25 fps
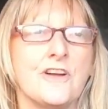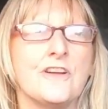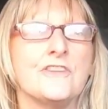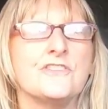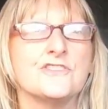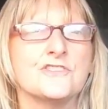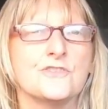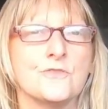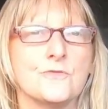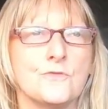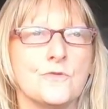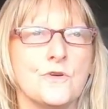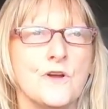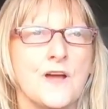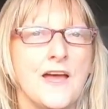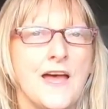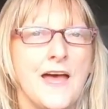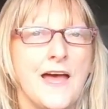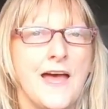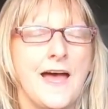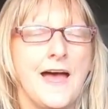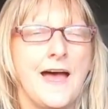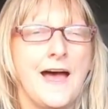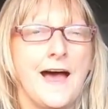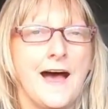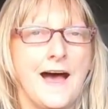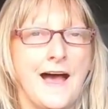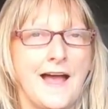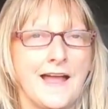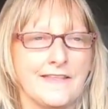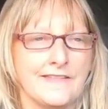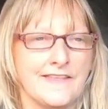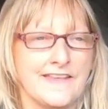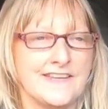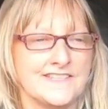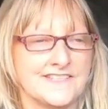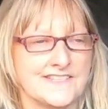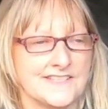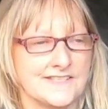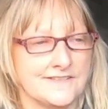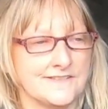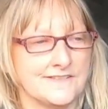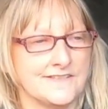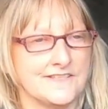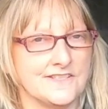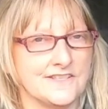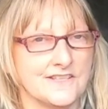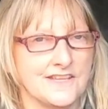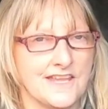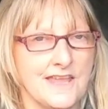So I like to
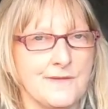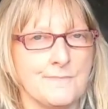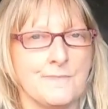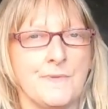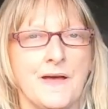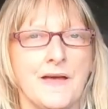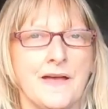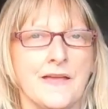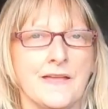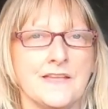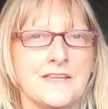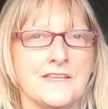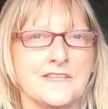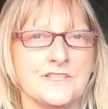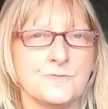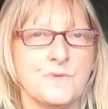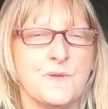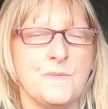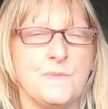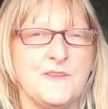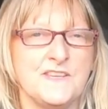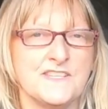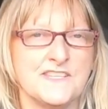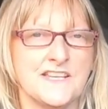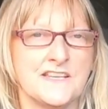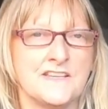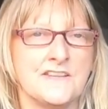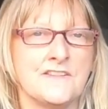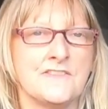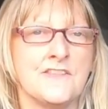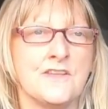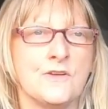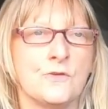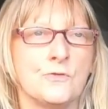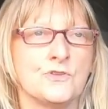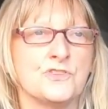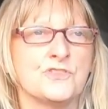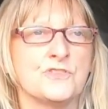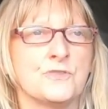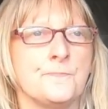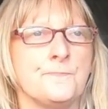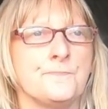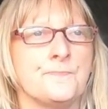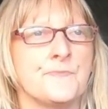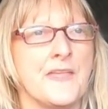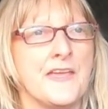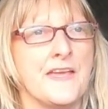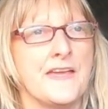get my sweet peas in the autumn,